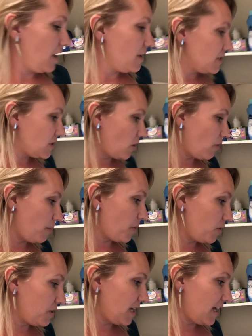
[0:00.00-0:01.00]
So
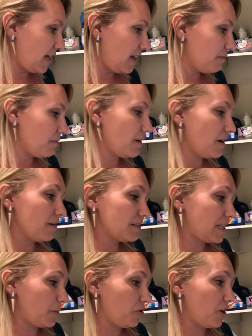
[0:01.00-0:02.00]
ammonia,
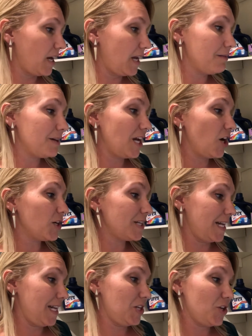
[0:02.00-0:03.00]
summary,
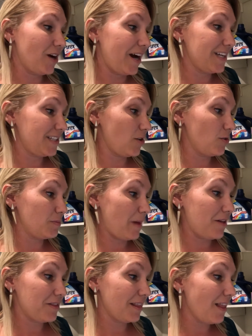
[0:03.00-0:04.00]
irritating to your eyes, nose,
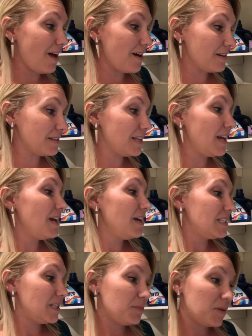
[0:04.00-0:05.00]
mouth, and lungs.
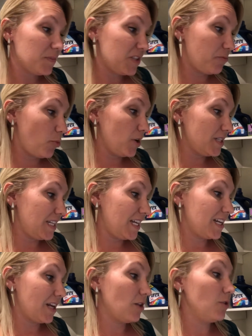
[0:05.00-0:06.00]
Symptoms of poisoning
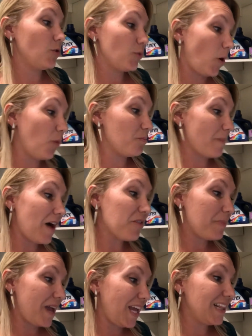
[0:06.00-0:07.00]
can include throat and
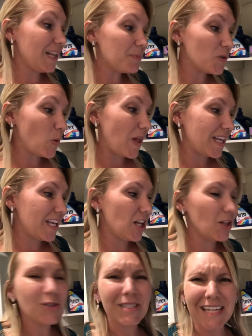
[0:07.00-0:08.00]
mouth pain, lip swelling,
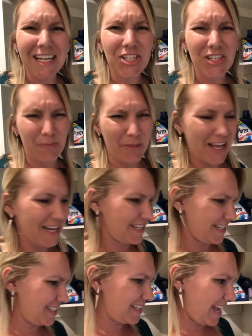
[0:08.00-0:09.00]
hallucinations,
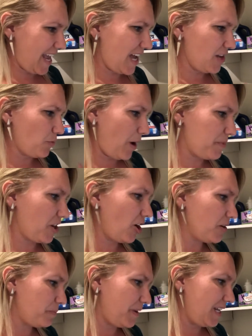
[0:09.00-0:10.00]
blindness, and rapid
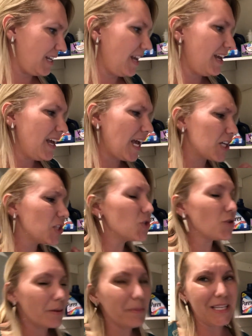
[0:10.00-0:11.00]
heartbeat.
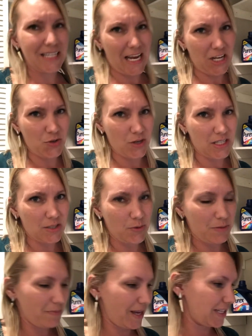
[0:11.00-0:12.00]
Extremely dangerous
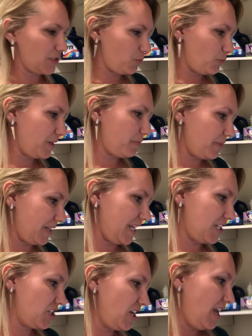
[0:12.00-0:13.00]
when mixed with
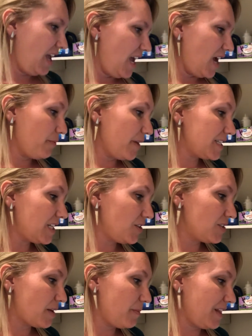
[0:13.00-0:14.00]
bleach. And
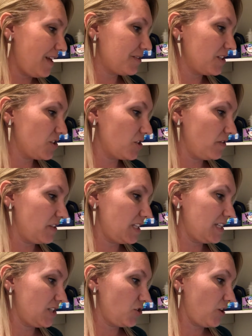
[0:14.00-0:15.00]
residues can be left on
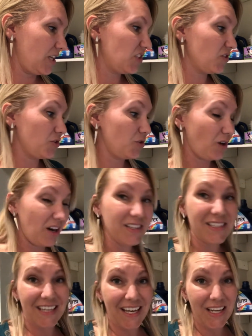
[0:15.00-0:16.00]
surfaces and transferred to our
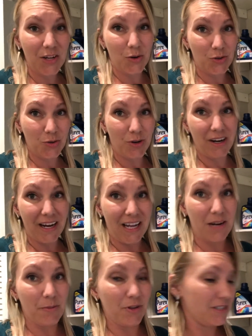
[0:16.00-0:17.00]
skin or to our
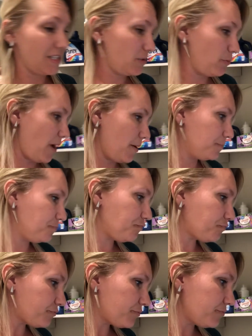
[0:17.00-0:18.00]
animals as well.
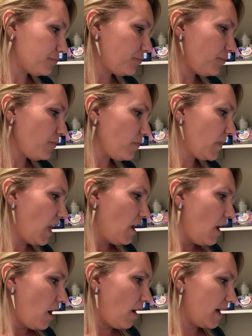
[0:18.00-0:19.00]

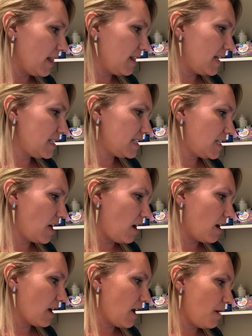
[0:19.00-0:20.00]
All right, let's
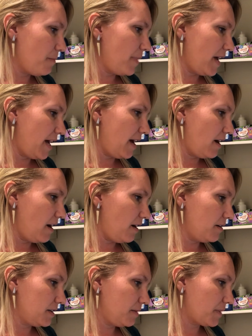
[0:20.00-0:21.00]
talk
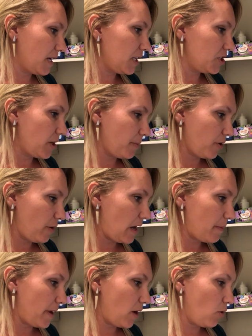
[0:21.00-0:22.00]
about, kind of jumping
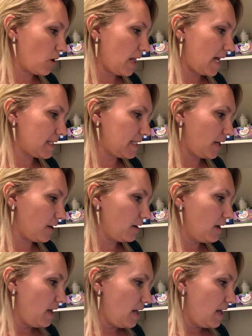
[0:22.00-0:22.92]
around my old class here.